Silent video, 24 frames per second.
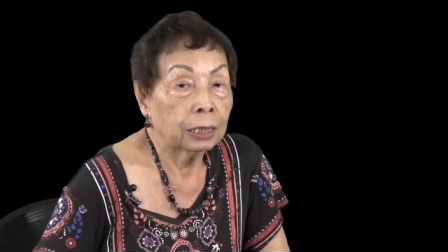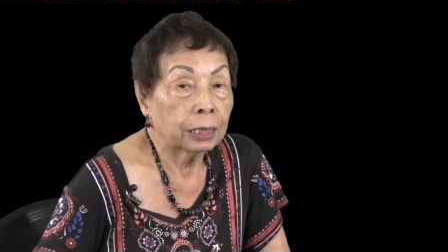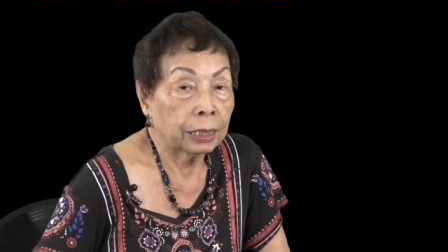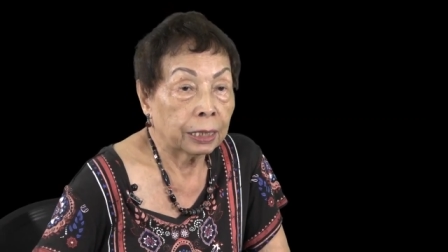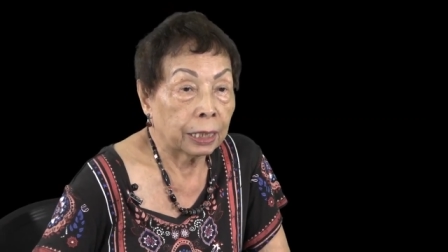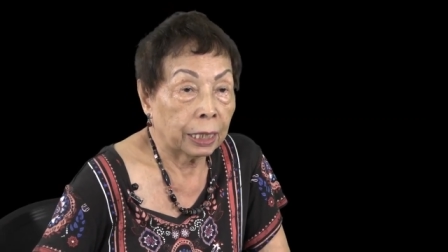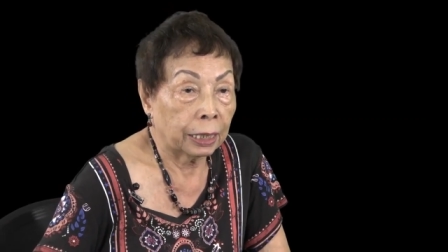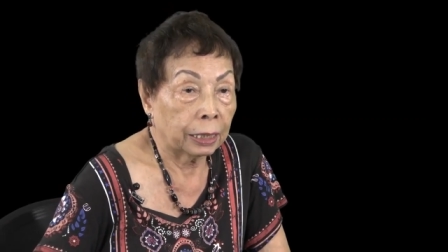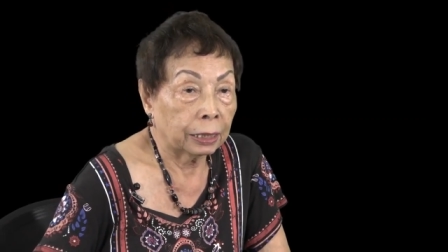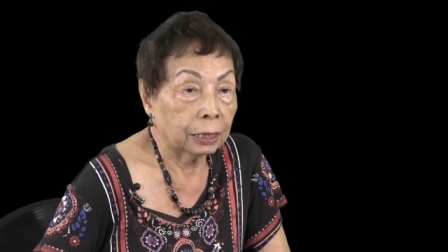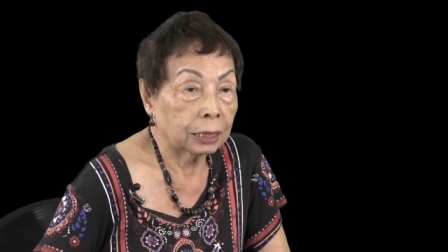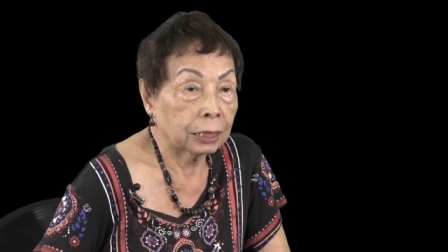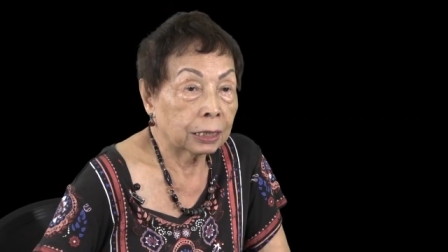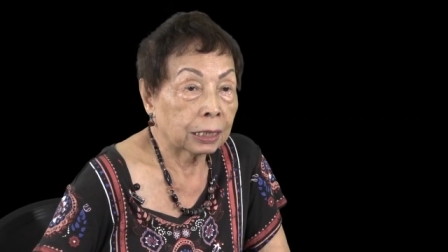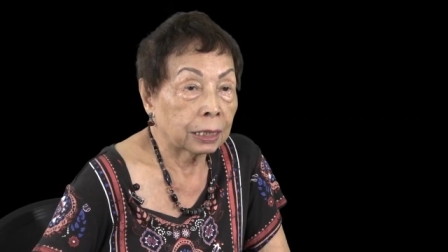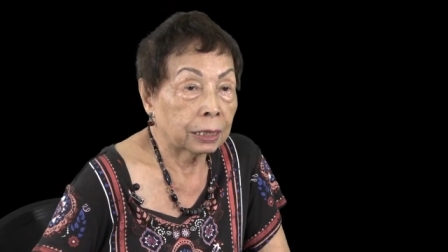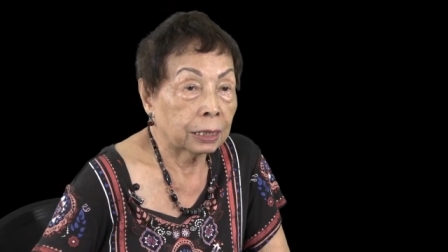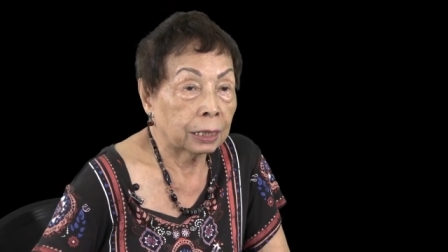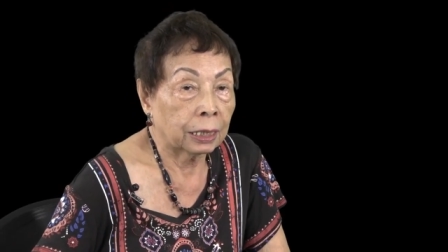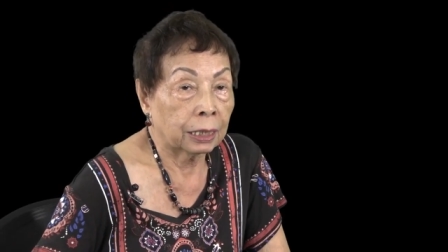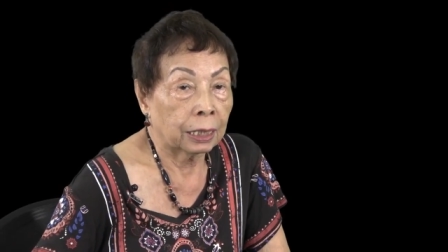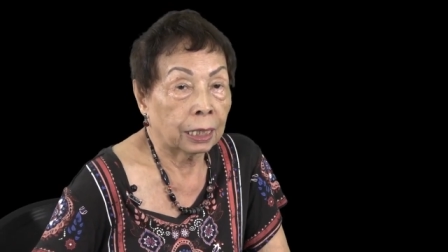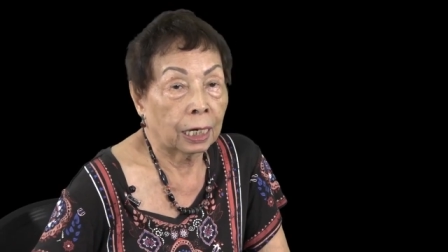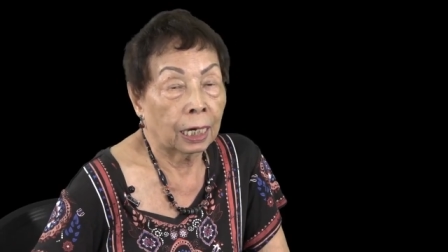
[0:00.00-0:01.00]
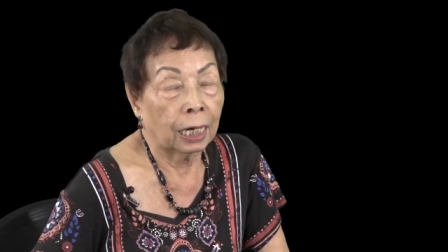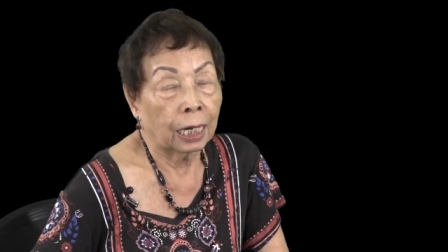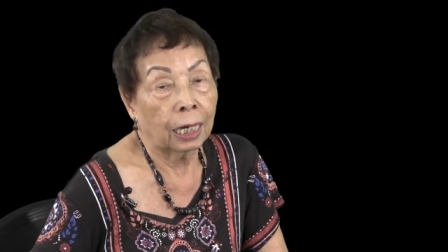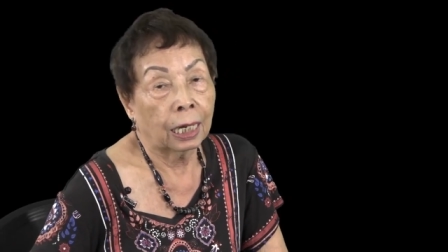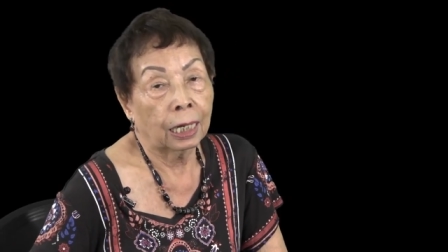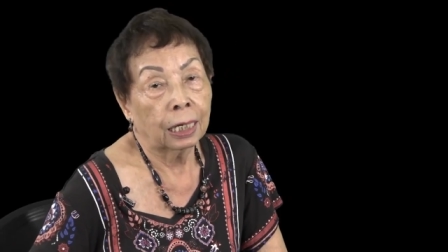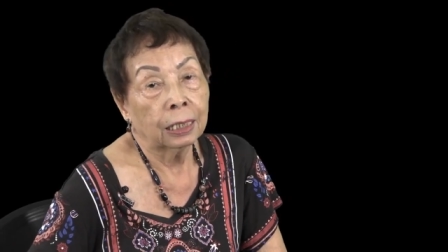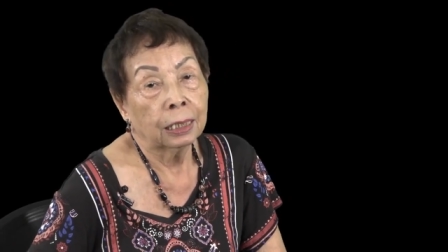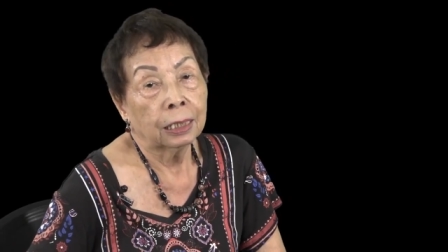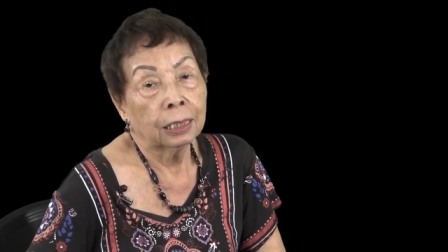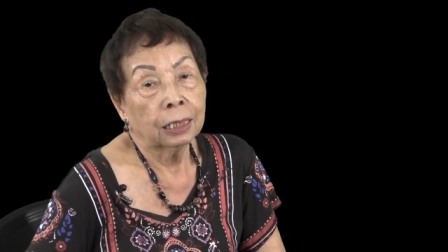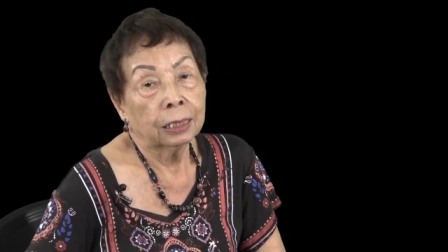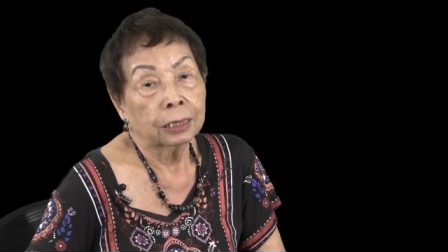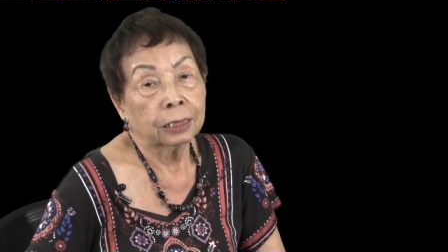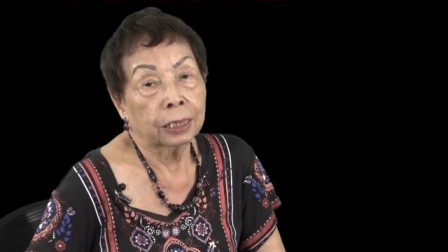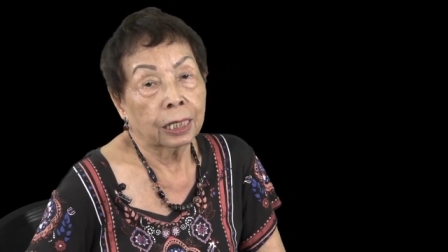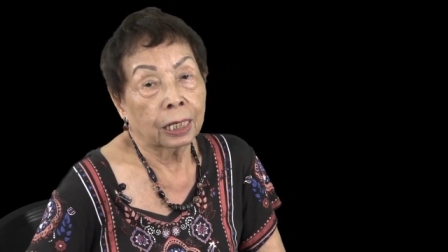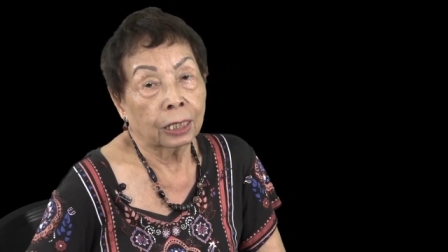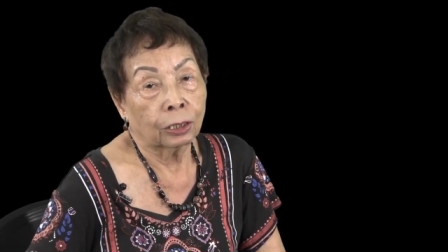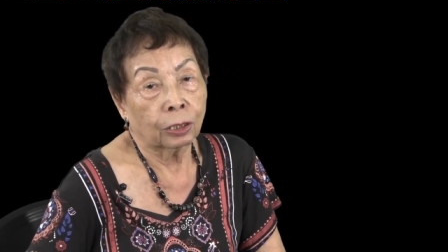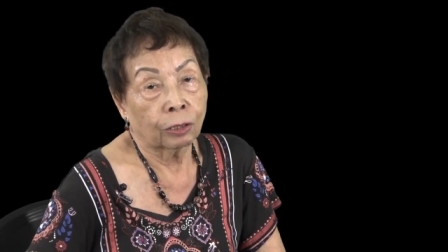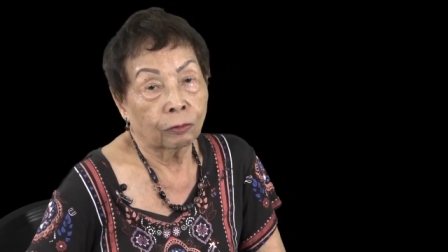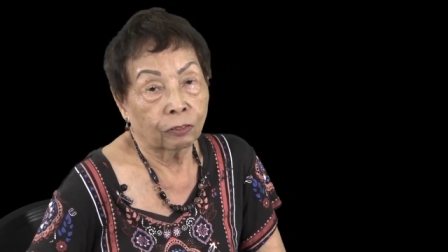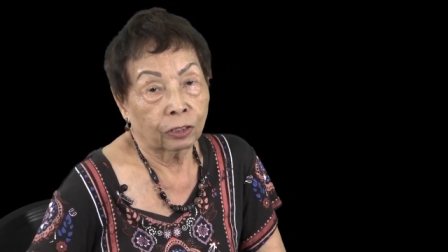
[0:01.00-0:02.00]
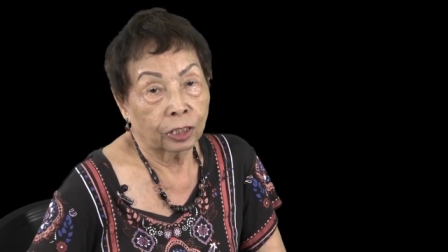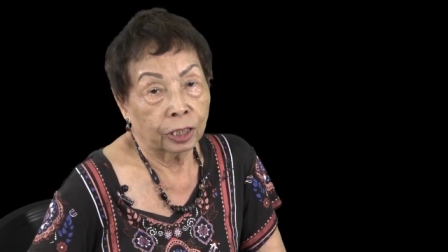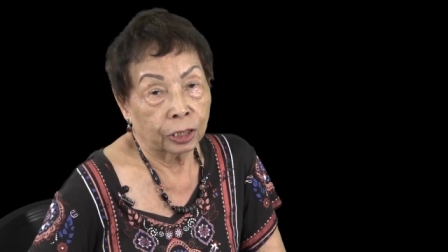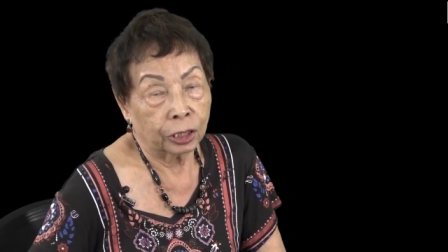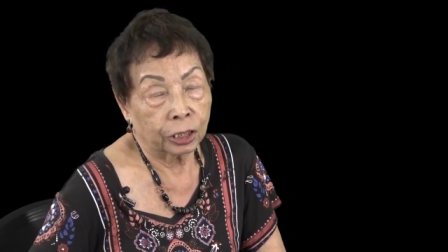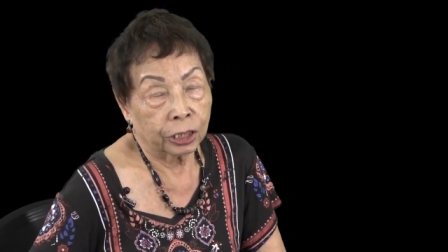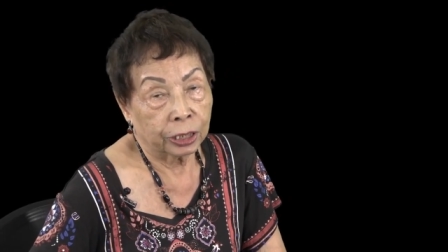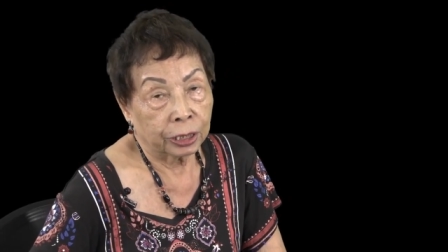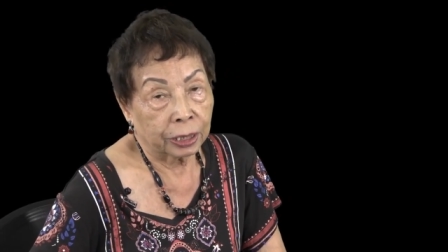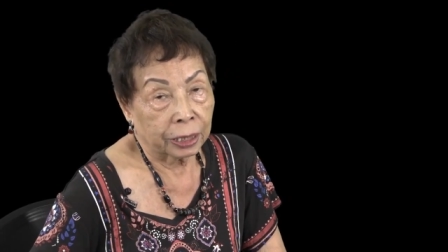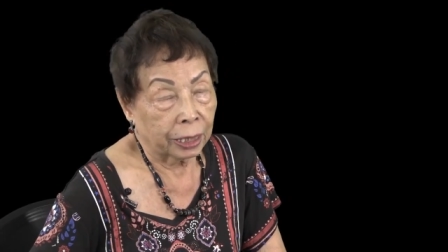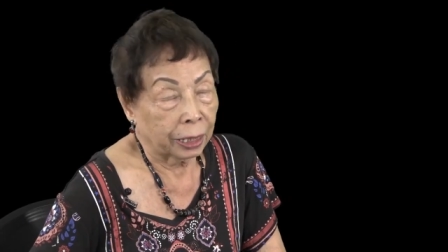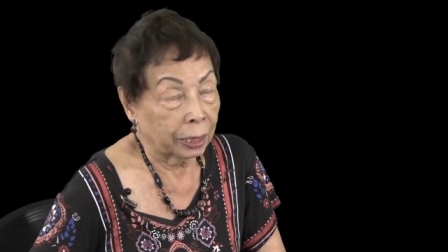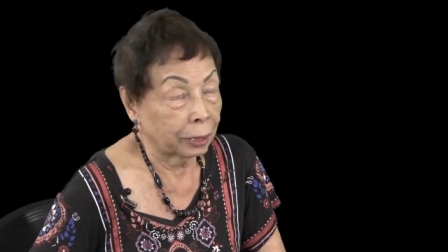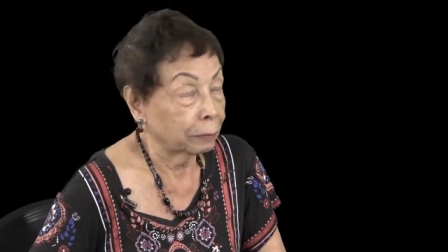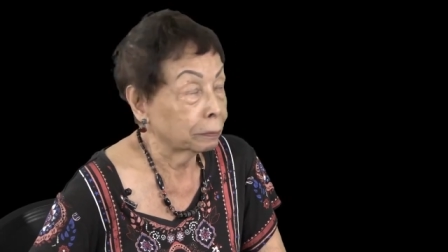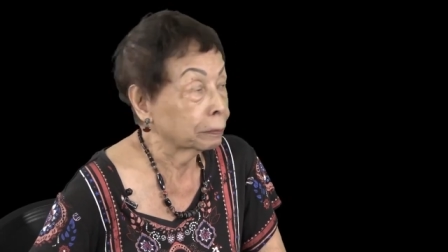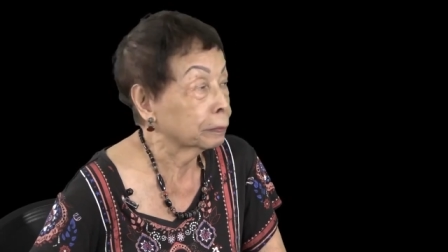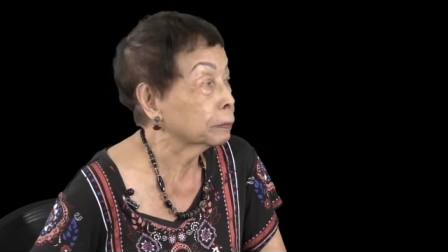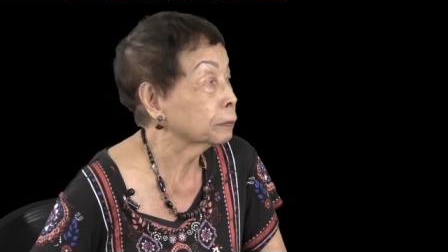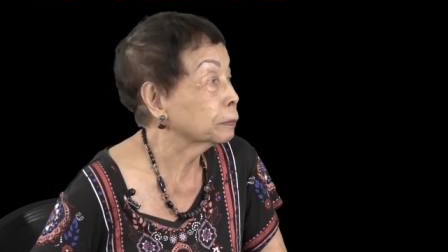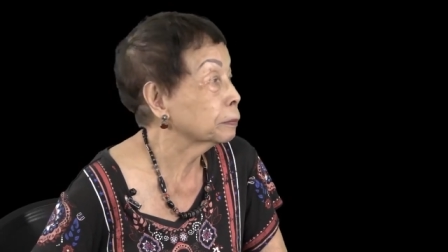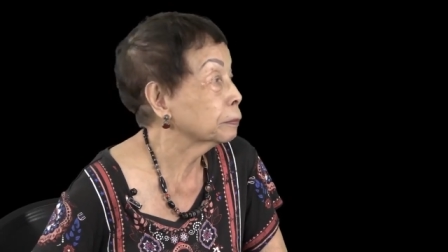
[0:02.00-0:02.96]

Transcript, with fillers: years in the university.